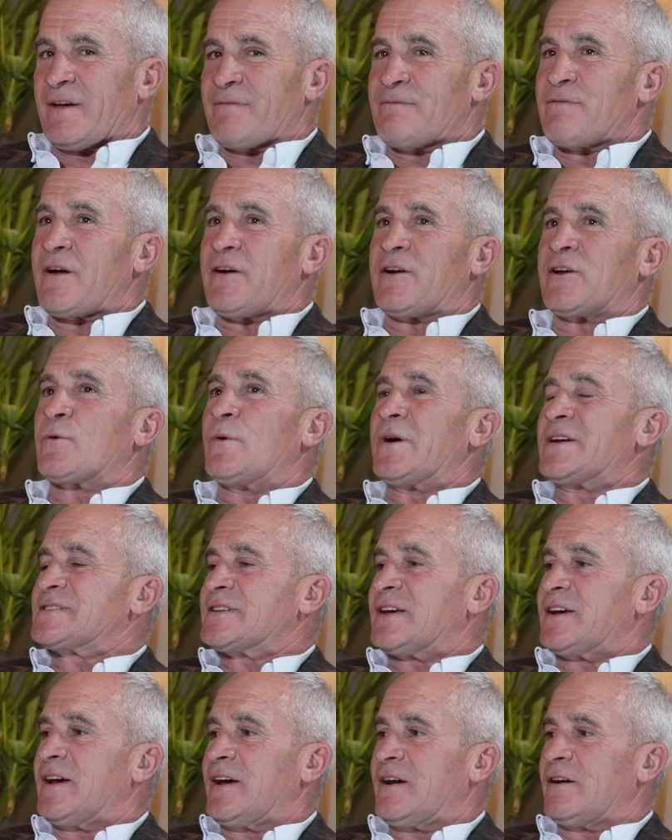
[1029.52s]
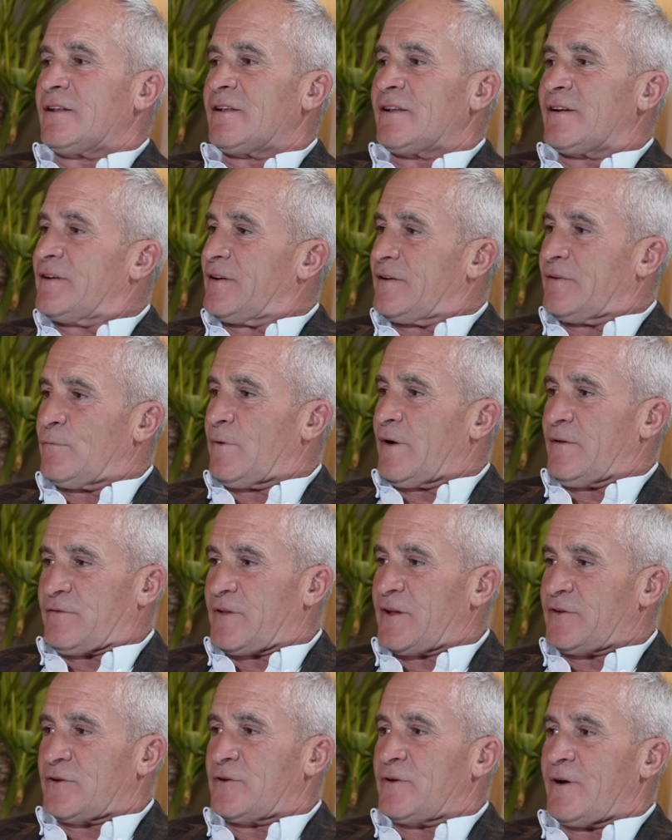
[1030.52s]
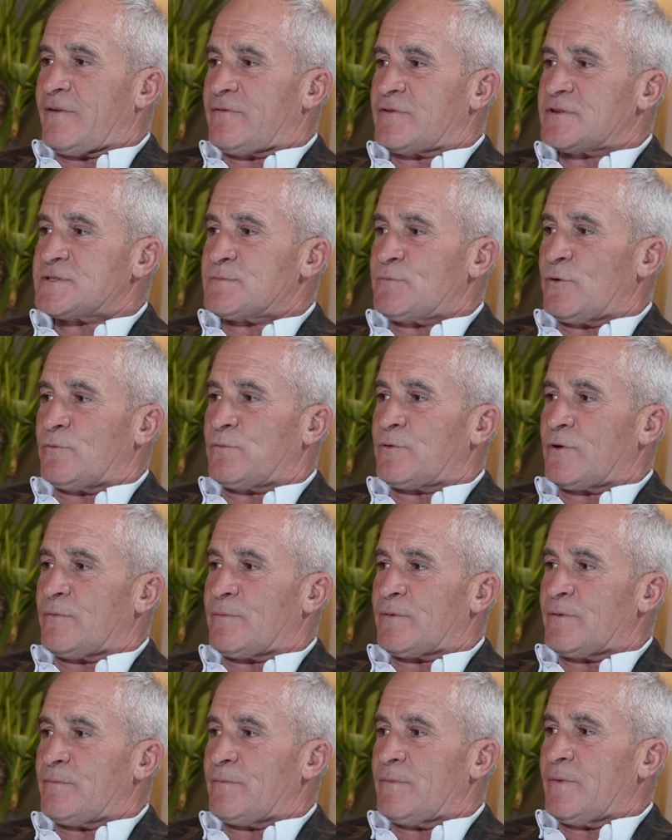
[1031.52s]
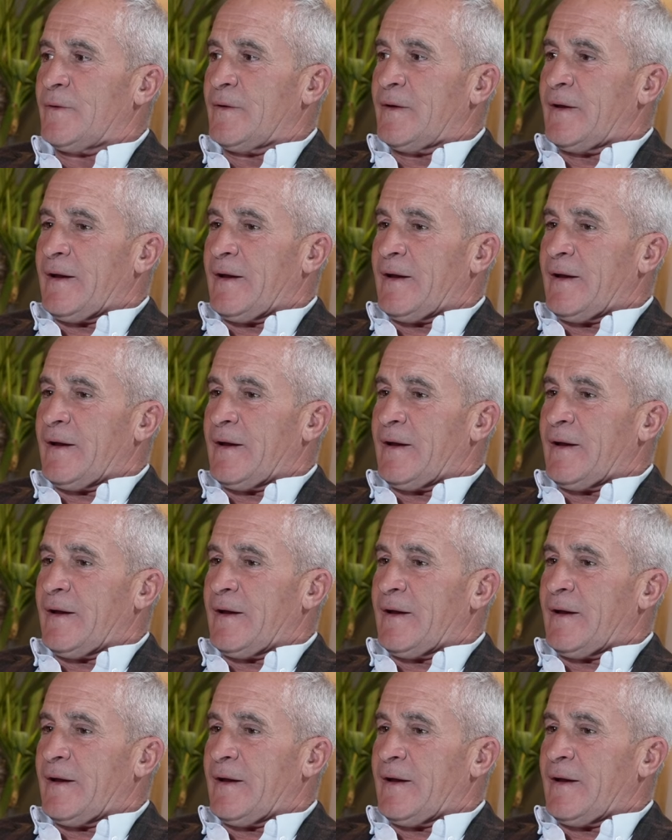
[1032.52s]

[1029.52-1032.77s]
very quick to heal if they do have a small problem,